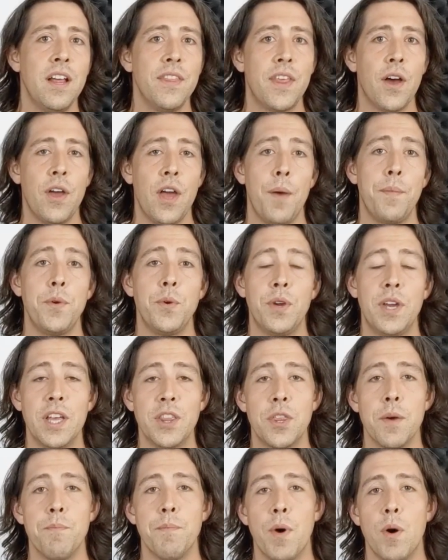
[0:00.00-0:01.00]
that'll help you
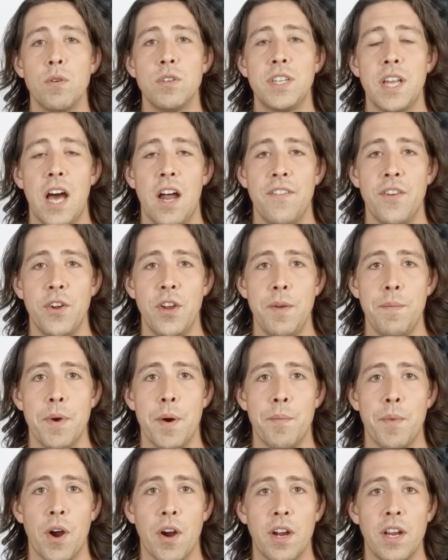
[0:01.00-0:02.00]
get the most out of your
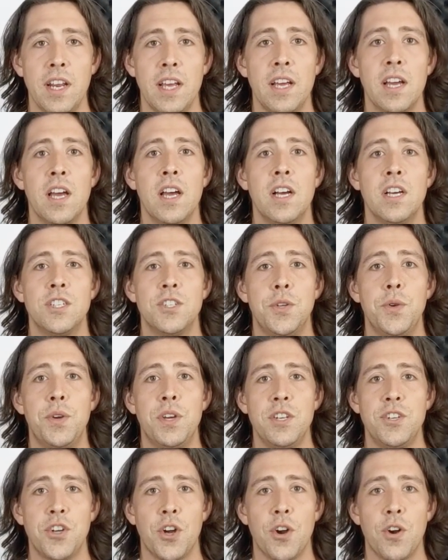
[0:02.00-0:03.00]
email marketing so you
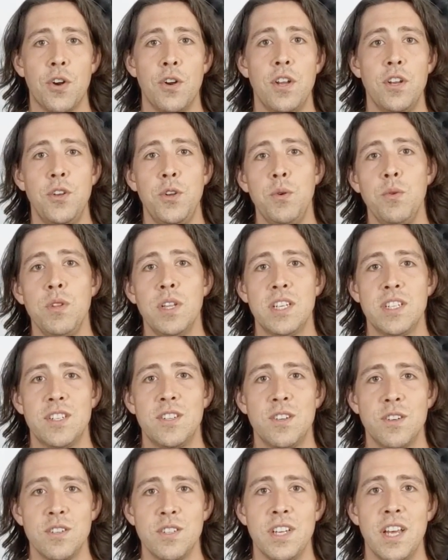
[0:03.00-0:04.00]
can turn new
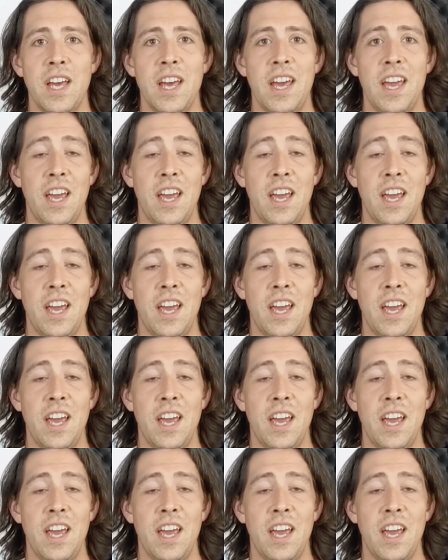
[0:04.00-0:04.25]
listeners